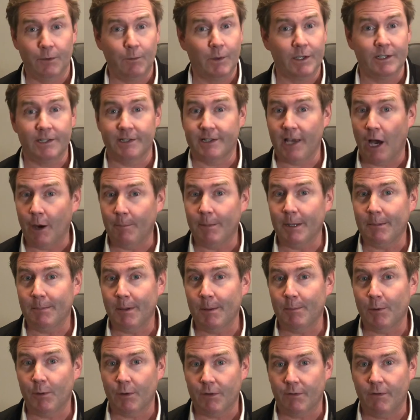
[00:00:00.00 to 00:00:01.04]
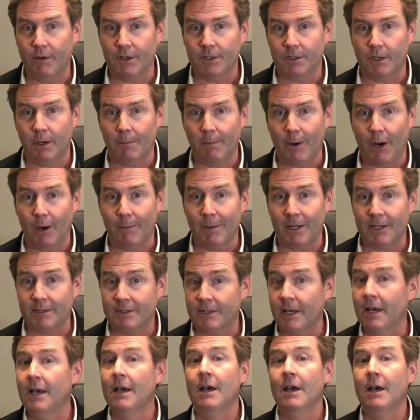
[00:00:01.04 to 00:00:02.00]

which is helping people with vision impairments,